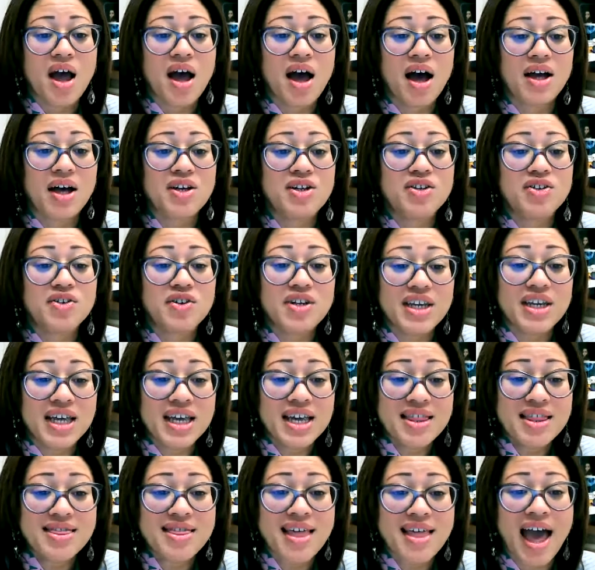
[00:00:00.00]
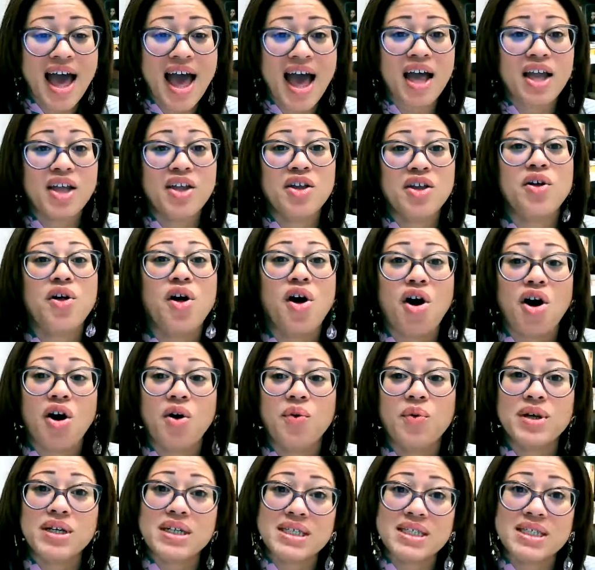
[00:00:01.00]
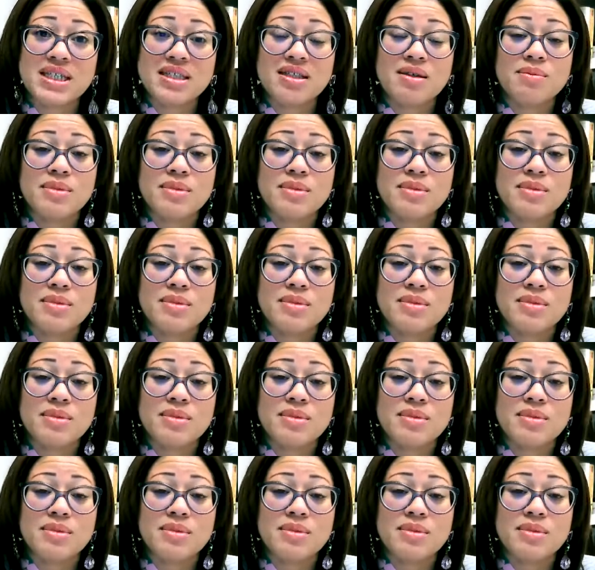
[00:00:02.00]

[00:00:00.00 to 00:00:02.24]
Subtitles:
Underneath that, you'll always see the